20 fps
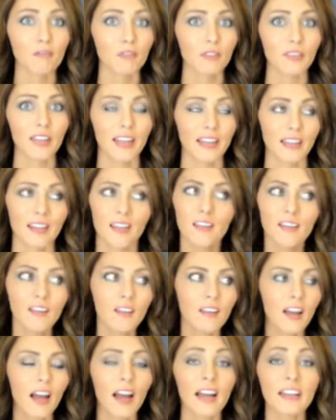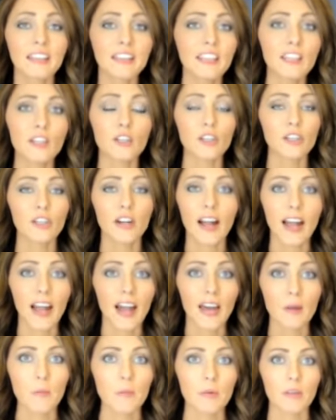For like a year I
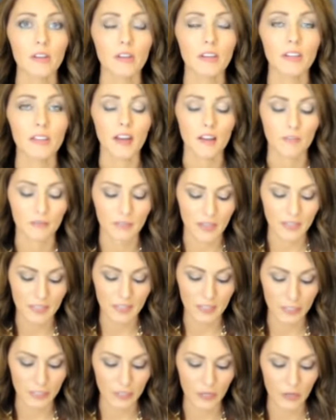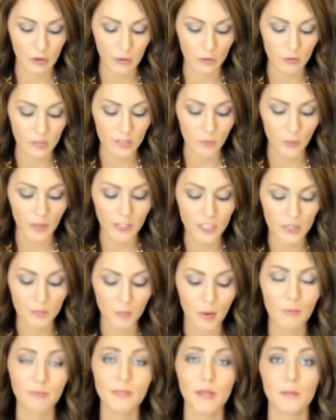hadn't been on enough and I didn't know. So I just
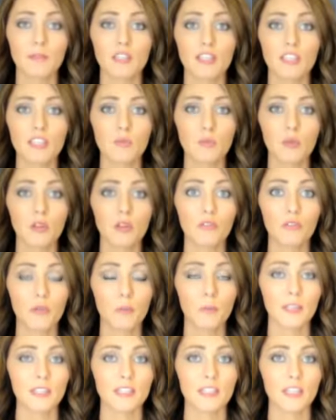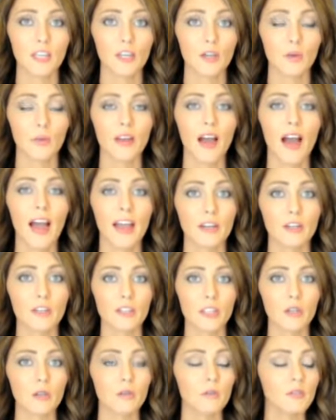bumped up to this one a few months ago, the higher
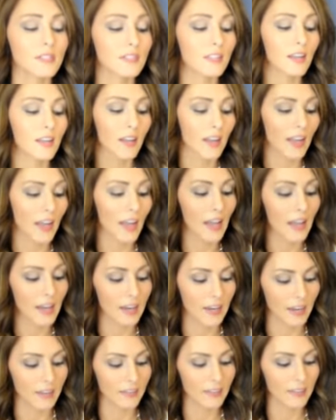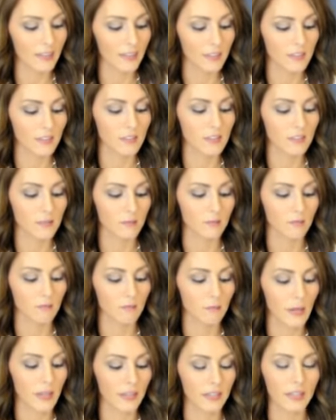dose, and I think it's
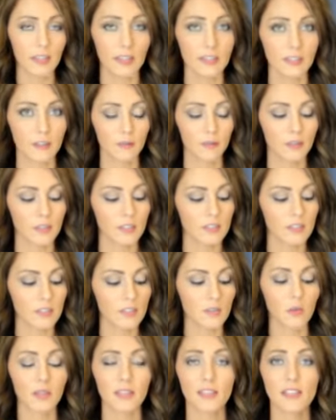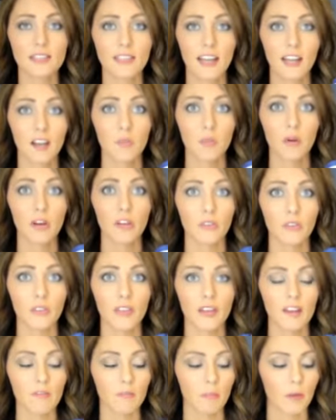making a difference. It's only the second bottle that
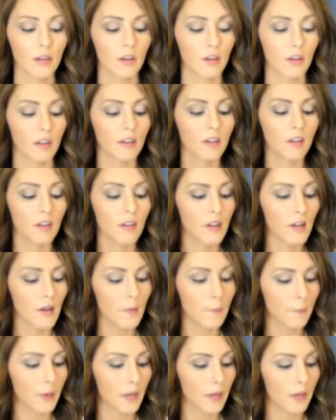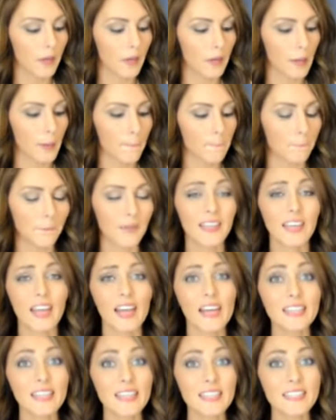I've been on. But
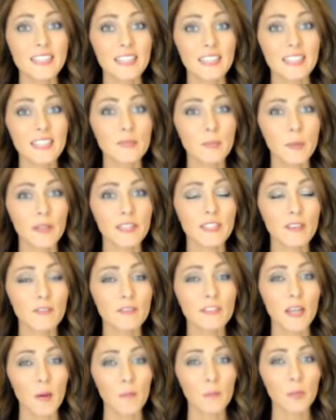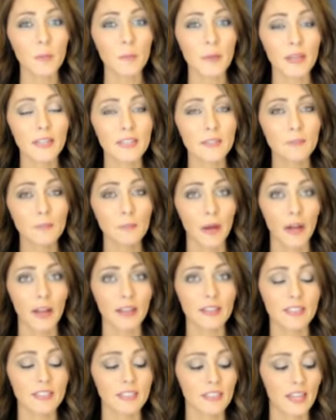again, it's an expensive supplement,
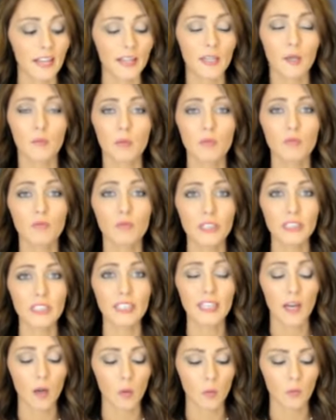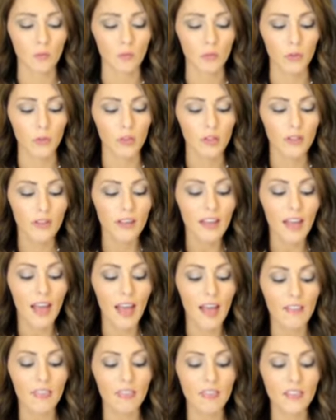but it can be really helpful.
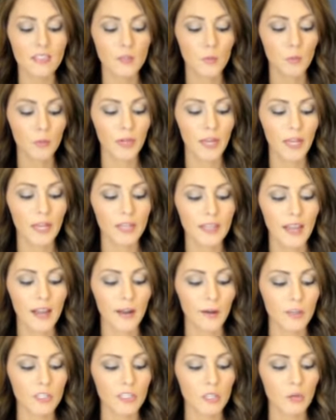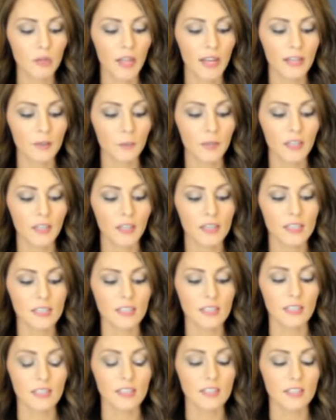And this brand I also like because
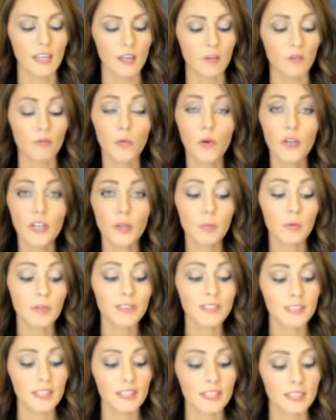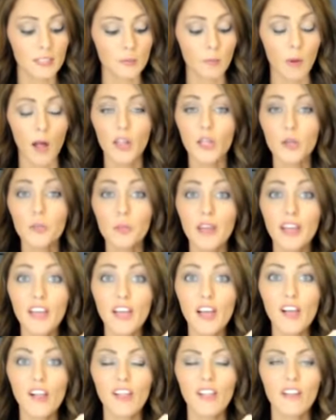it said 40% smaller
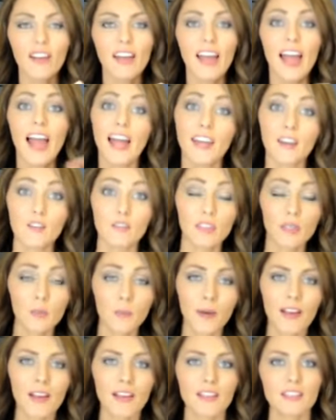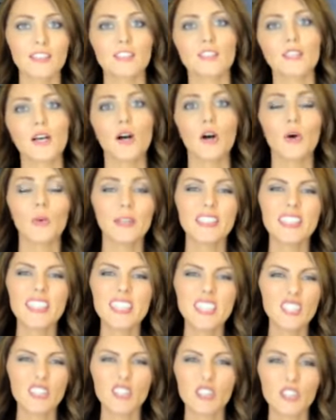pill, and it really was, so it's
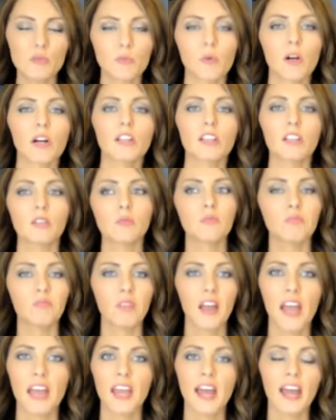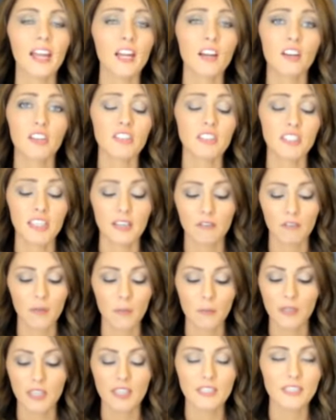easier to swallow. And I honestly,
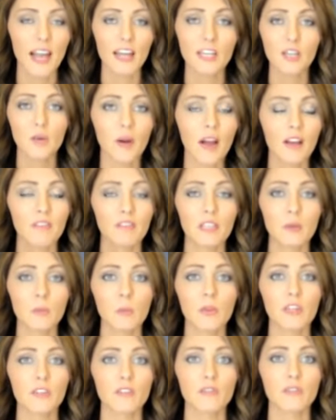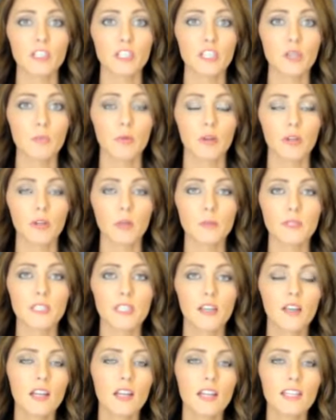from these, I don't have any weird fishy burps.
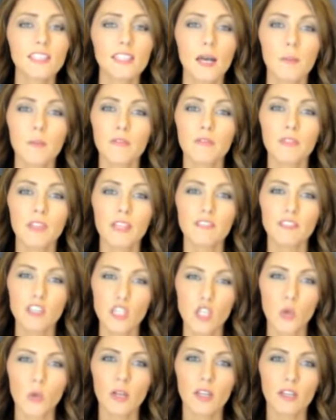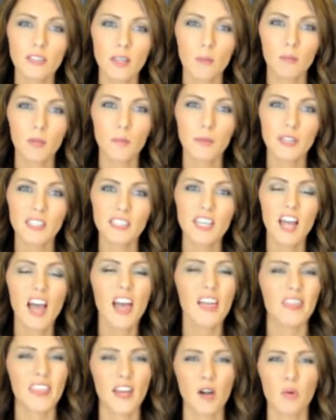Some of the fish oil supplements,
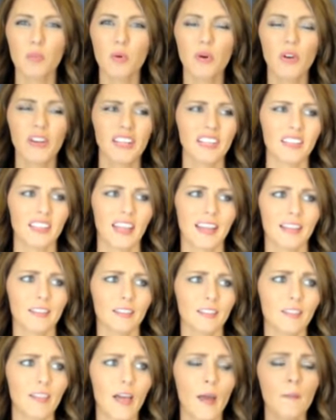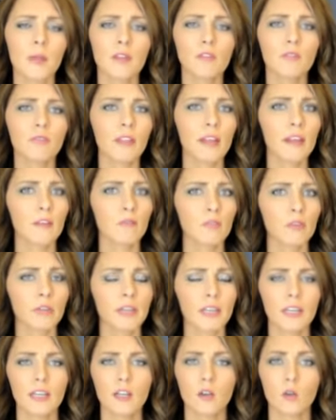they'll put in like lemon
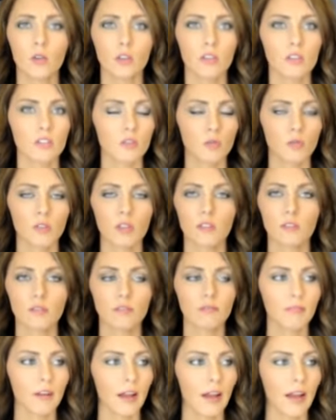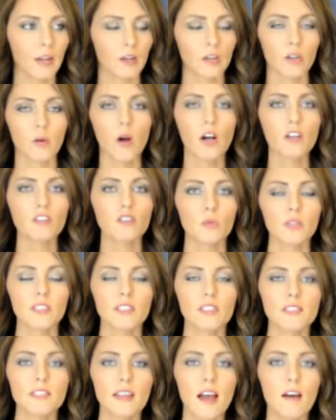flavoring or sort of, I don't know, all sorts
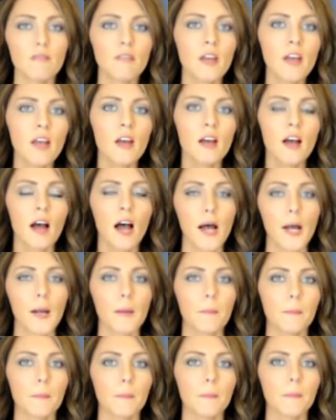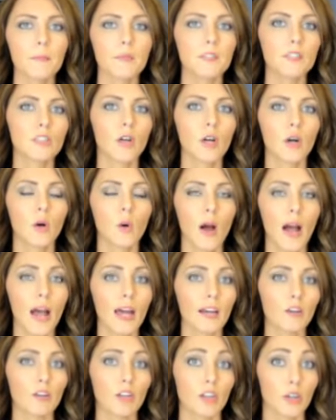of stuff. So I
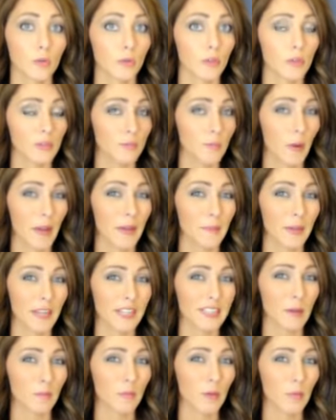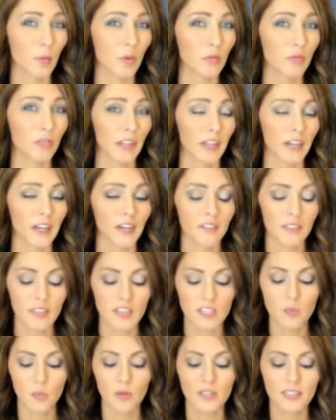don't know, those might make some people flare.
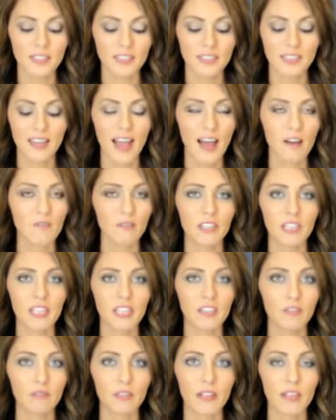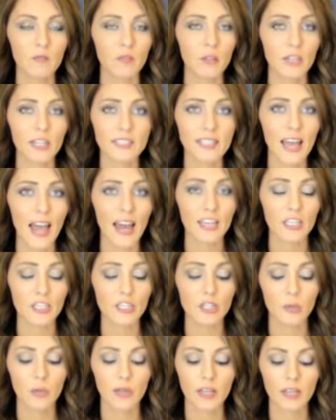This one didn't have any flavorings added
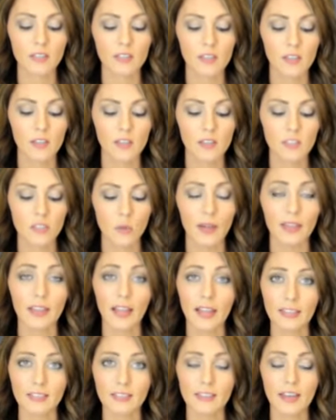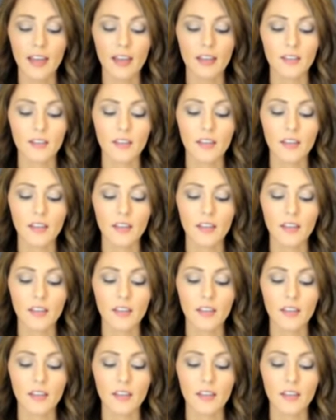to it, so I liked that.